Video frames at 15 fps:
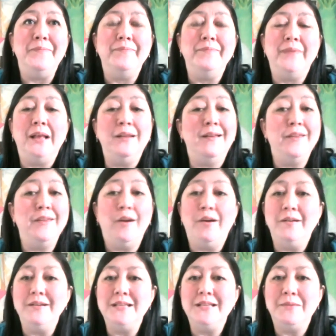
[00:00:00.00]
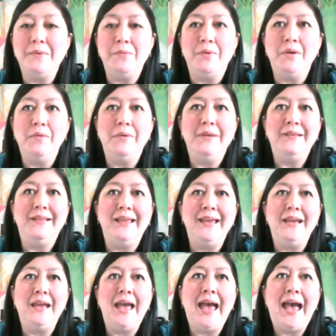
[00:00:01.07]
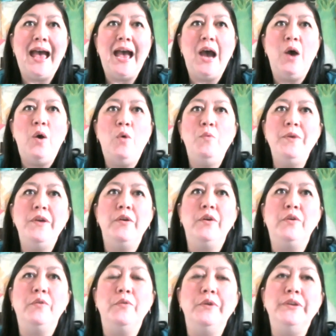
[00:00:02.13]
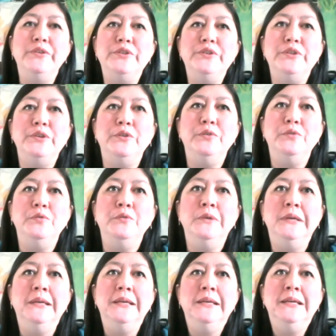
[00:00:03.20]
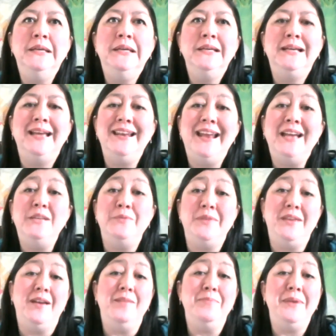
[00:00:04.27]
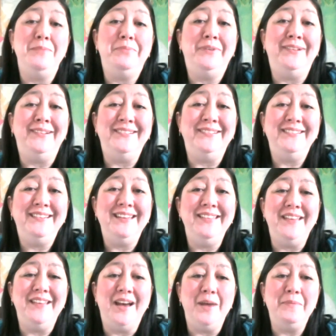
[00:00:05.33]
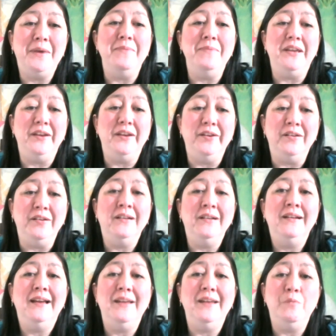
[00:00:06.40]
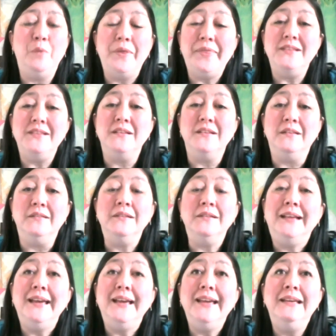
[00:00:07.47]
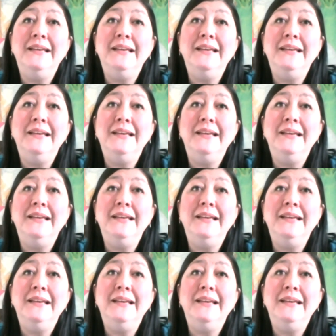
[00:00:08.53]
a lot of the artists that we work with, like how we are going to connect with young people in the upcoming year and what that's going to look like.